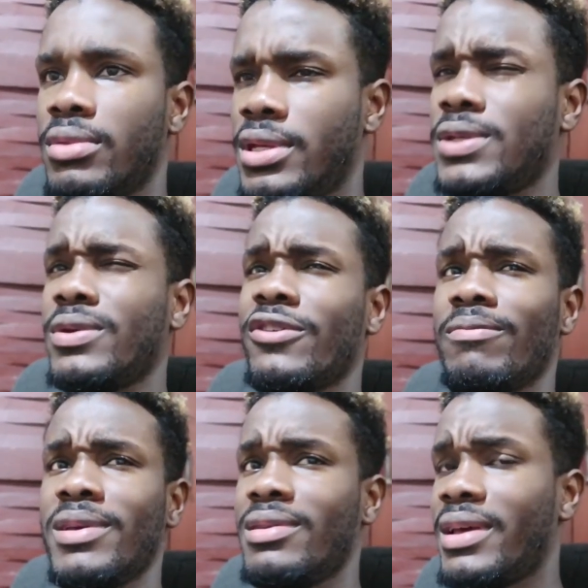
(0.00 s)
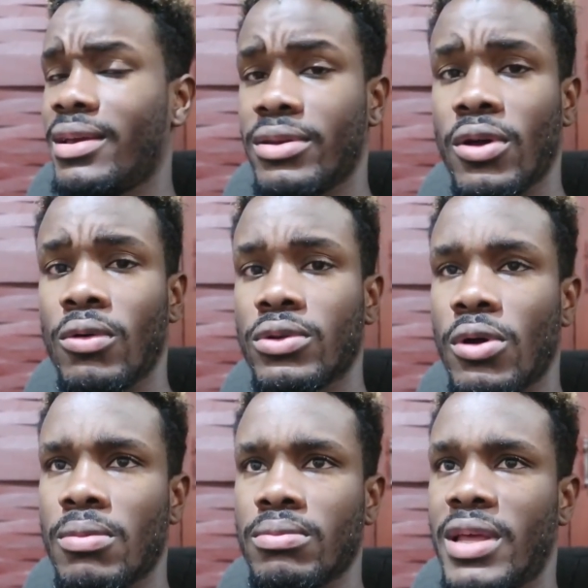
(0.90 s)
this would have been like the
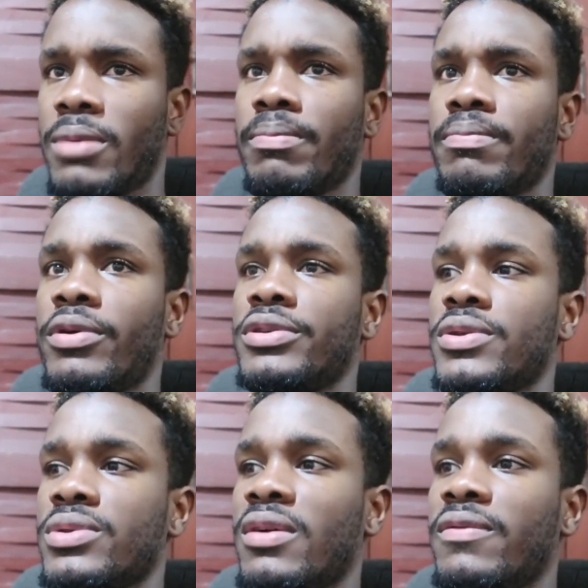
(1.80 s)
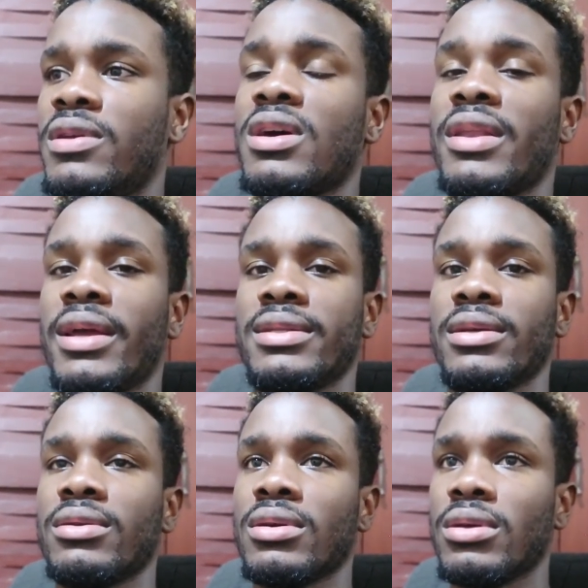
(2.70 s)
outcome, like persons that I feel
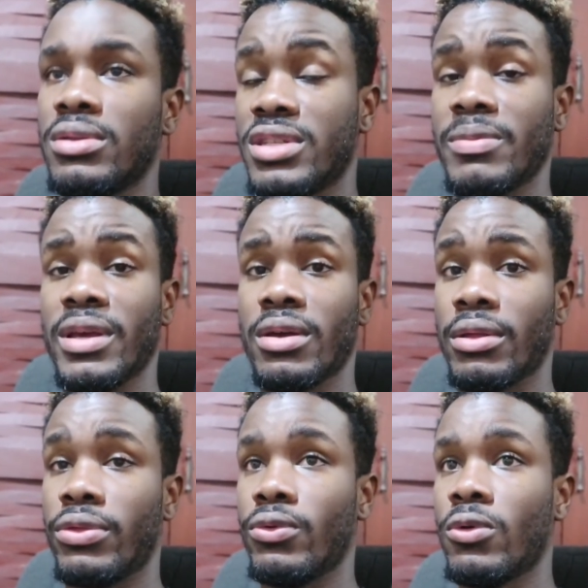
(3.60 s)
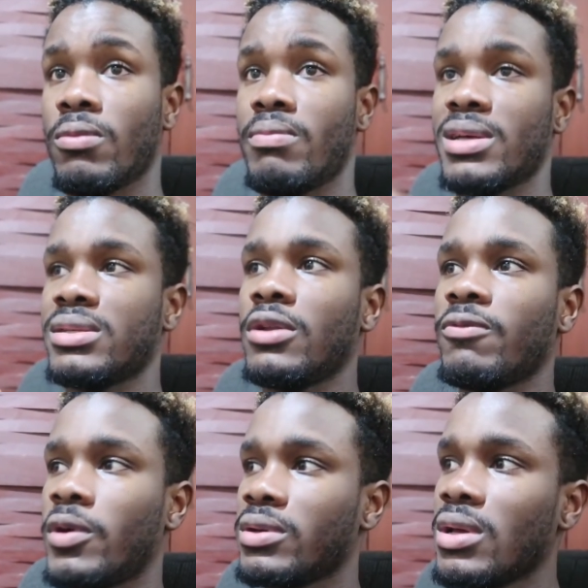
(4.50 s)
connected to Jamaica through
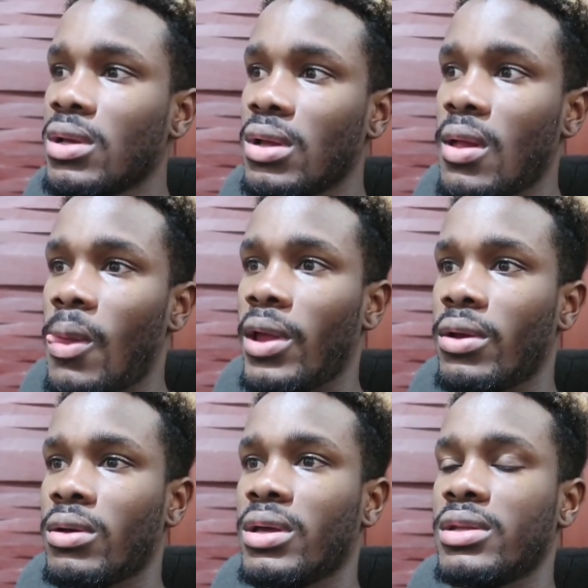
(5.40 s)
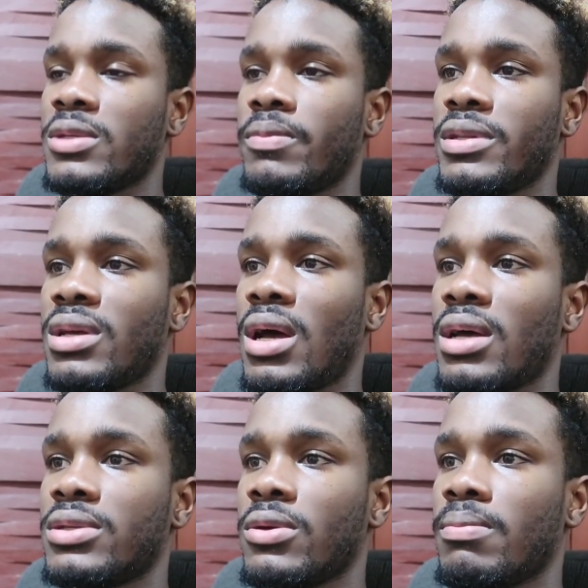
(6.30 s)
myself. But you know, it's pretty
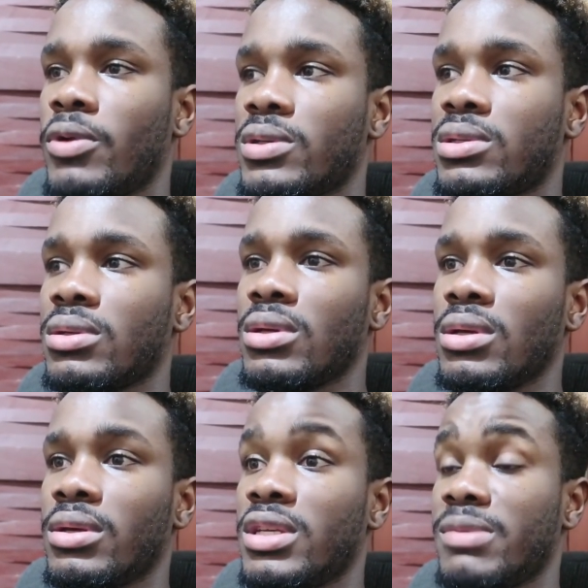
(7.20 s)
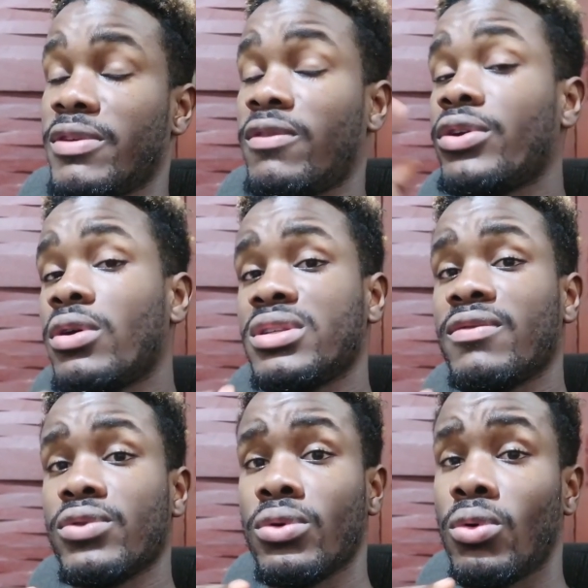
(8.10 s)
awesome. But is it me, for those
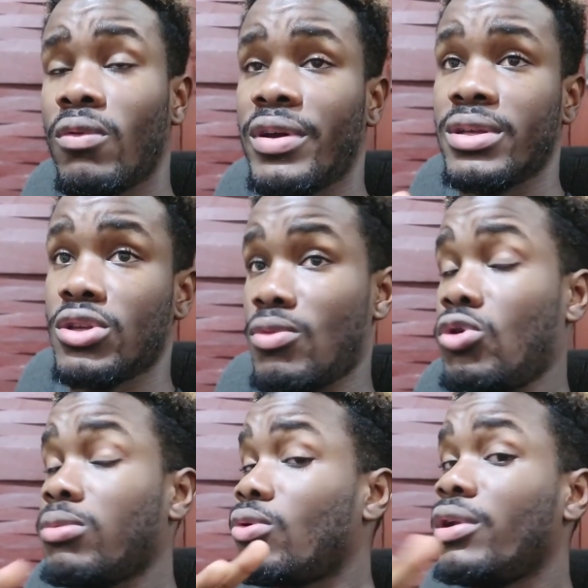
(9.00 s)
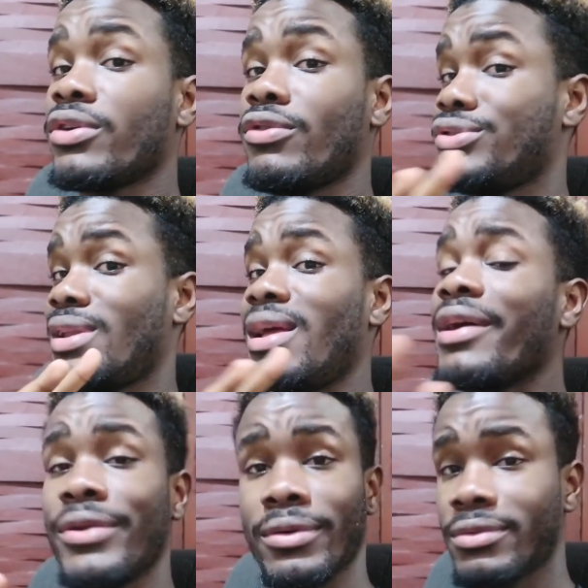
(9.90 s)
of you over there, some hope Golden Coast not
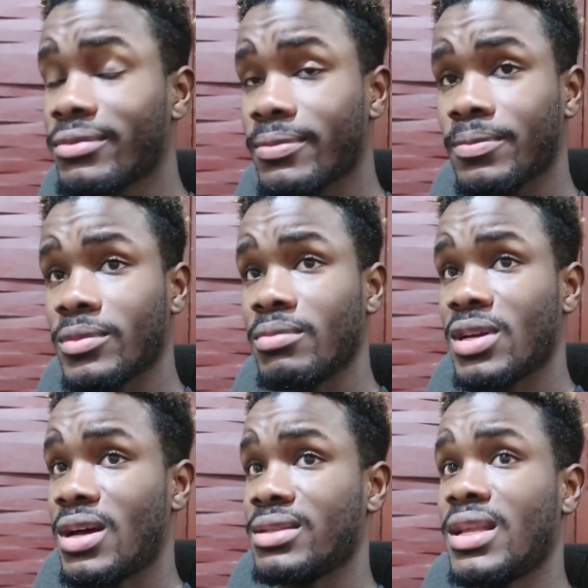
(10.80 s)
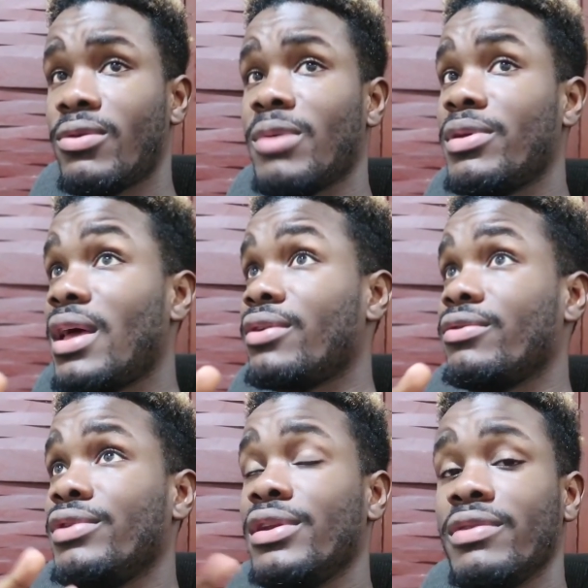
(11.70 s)
locked down, because that would have been like
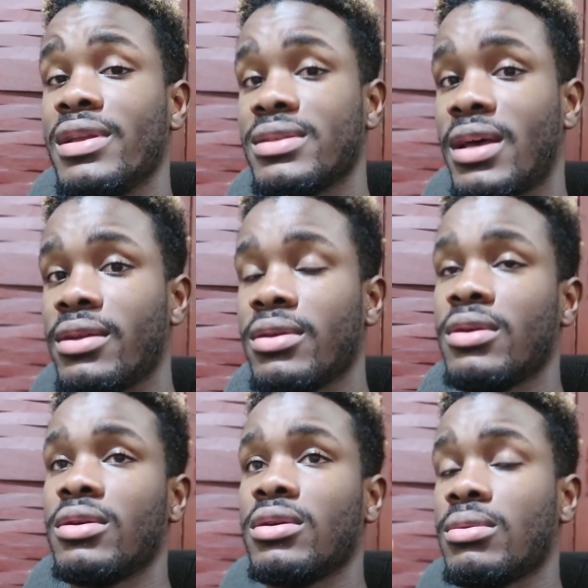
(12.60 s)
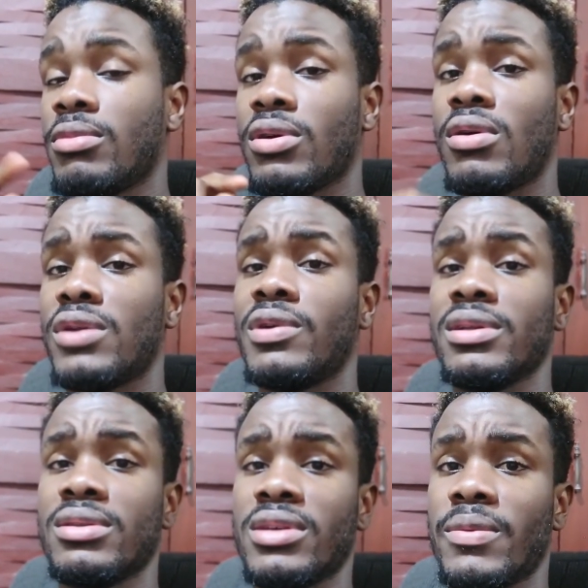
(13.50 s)
really really sad. But go on, what
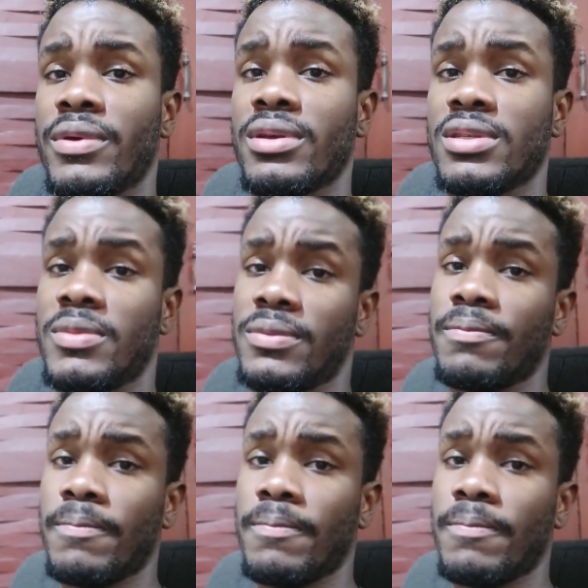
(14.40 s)
it's saying, you see me,